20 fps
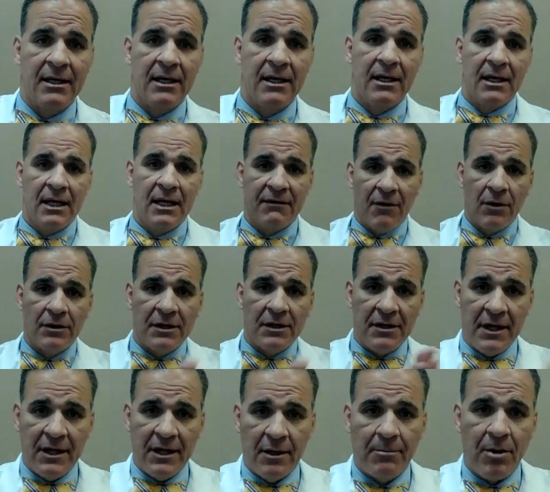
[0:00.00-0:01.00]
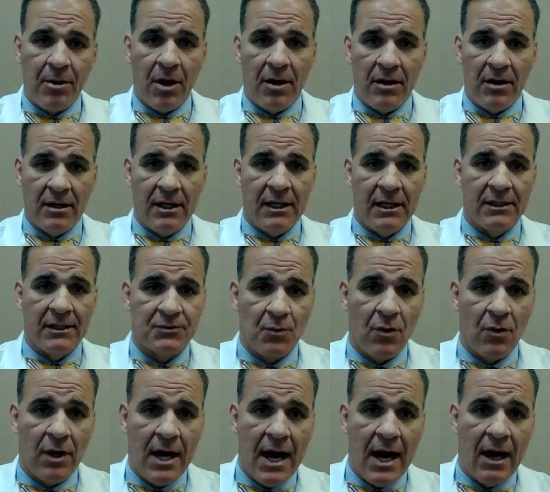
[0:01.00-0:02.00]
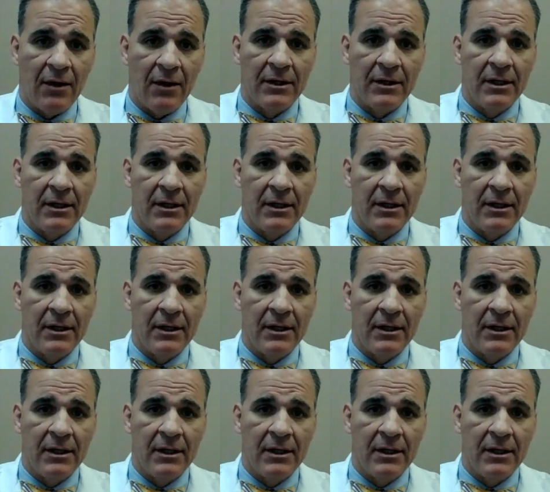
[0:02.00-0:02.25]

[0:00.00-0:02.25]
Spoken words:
if only the inner part of the knee is worn out.